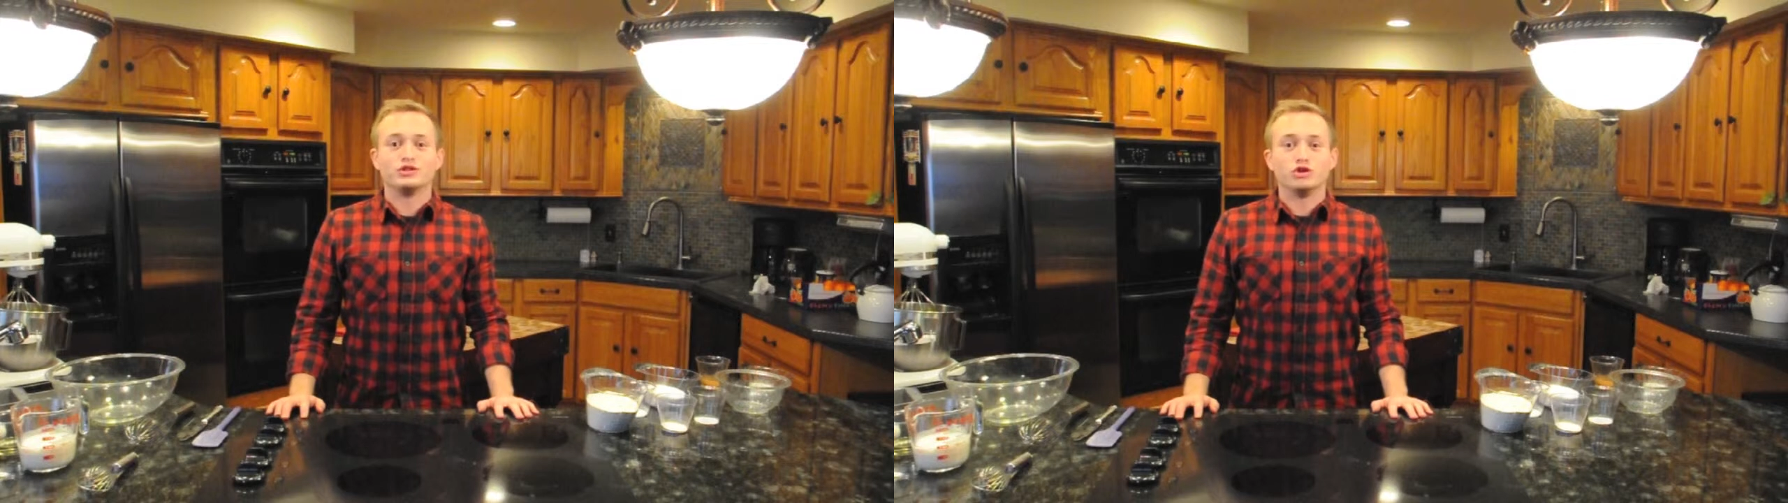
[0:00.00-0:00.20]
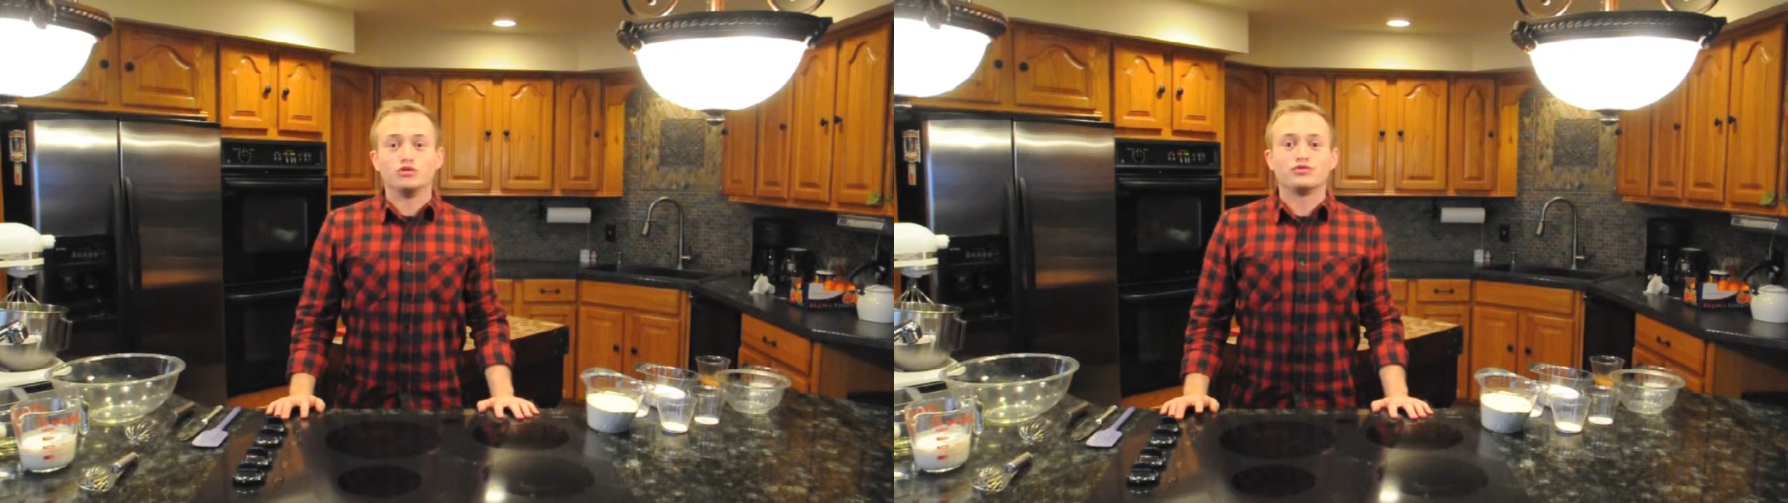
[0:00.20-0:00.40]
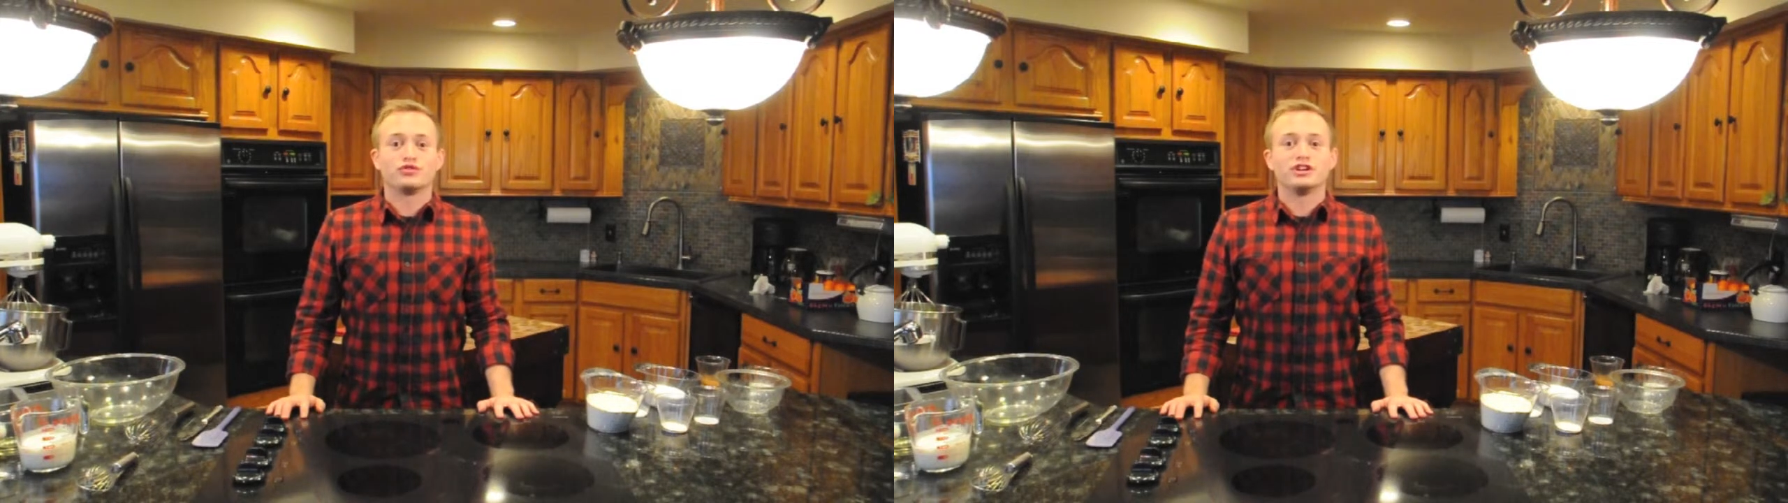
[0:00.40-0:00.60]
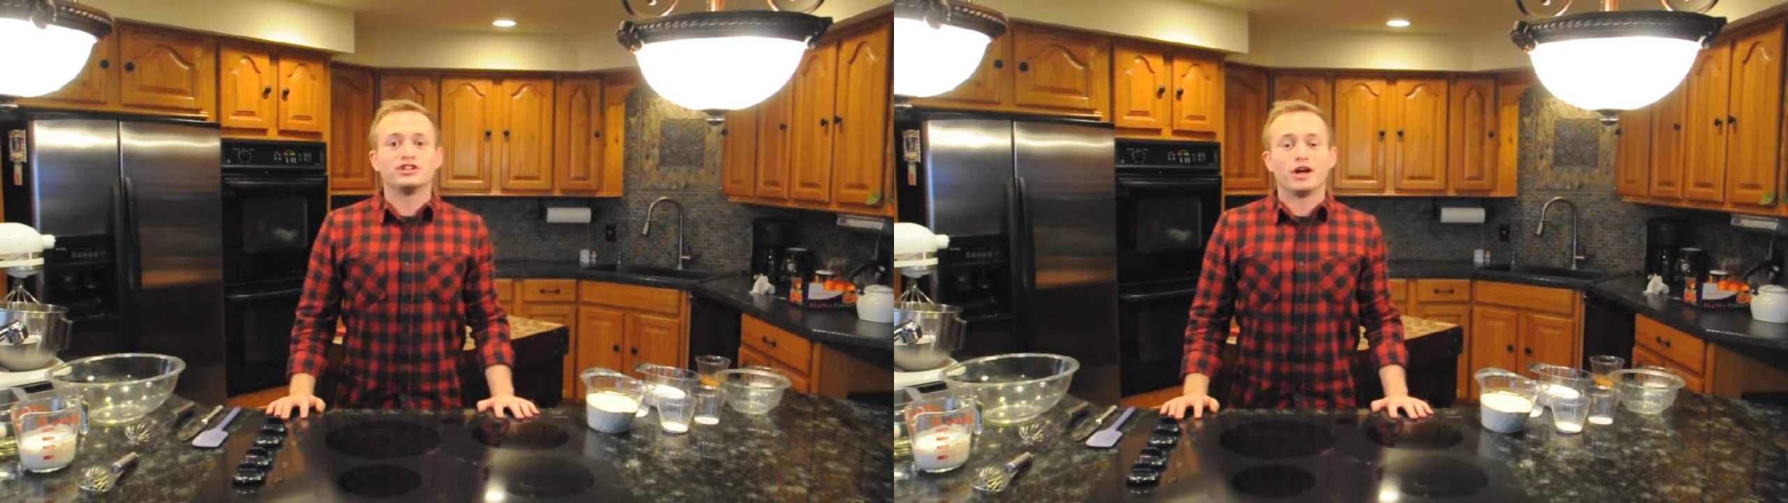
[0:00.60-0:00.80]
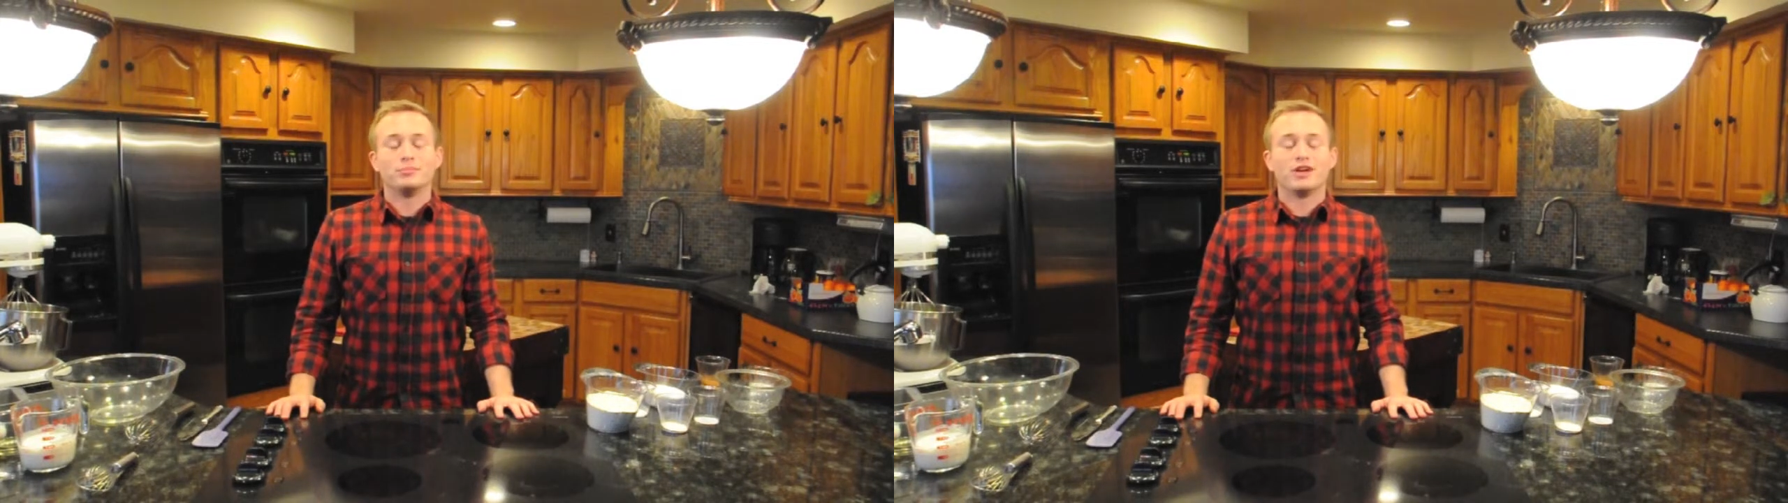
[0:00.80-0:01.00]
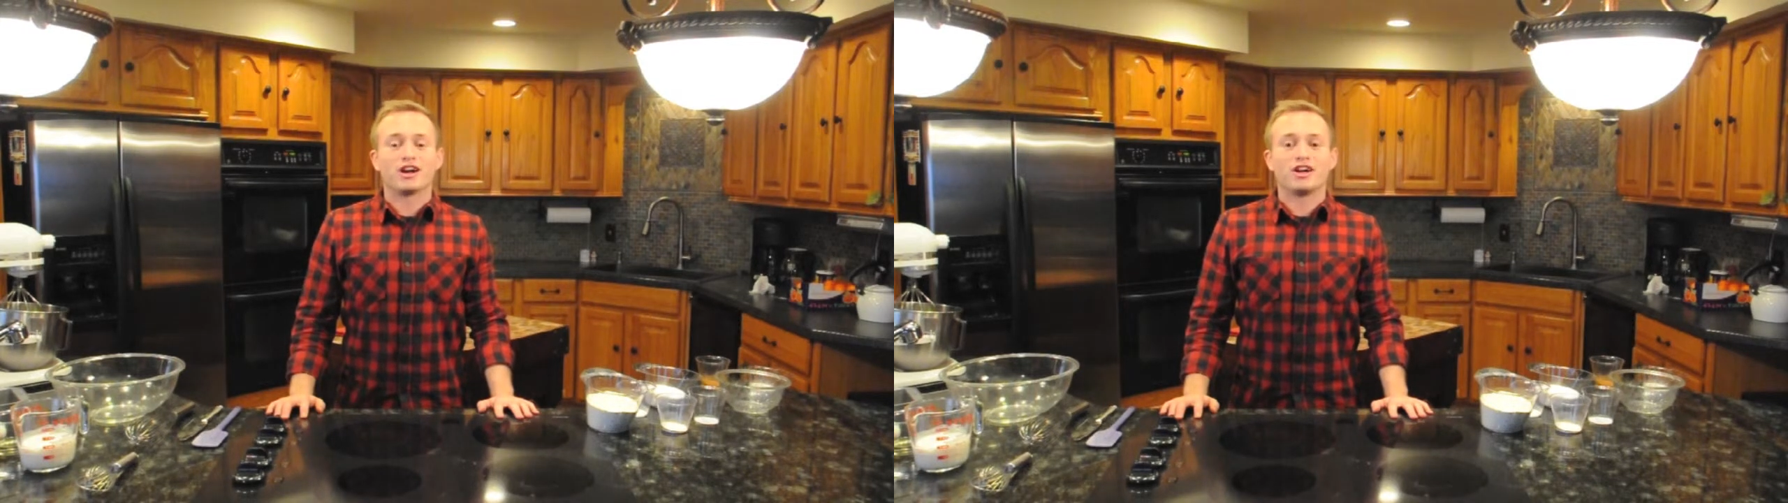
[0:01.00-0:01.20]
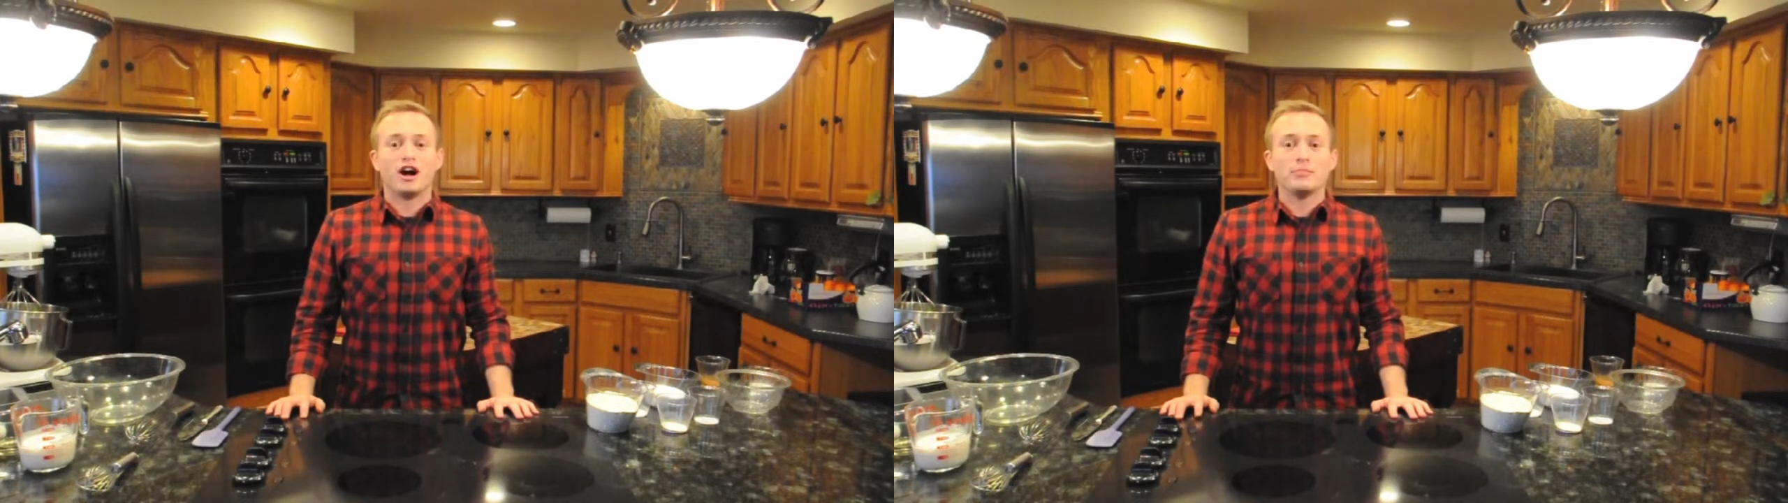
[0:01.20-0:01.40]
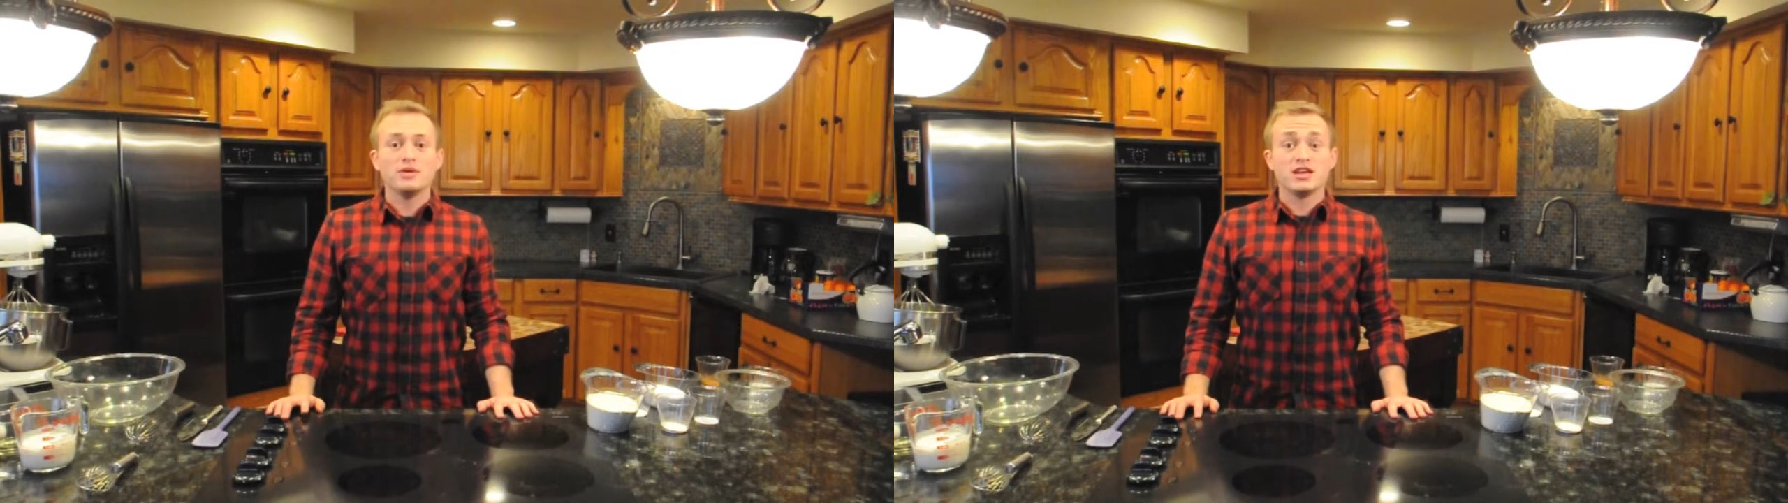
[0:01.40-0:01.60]

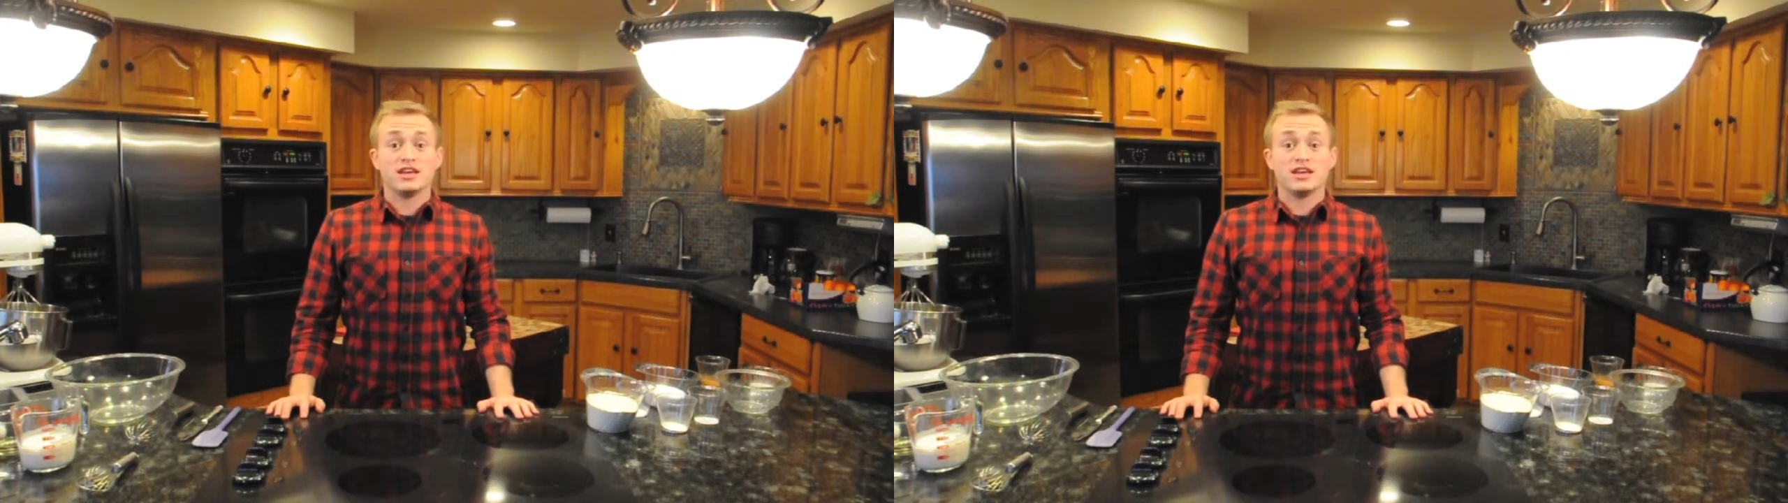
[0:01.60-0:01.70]
glutenfreeclub.com,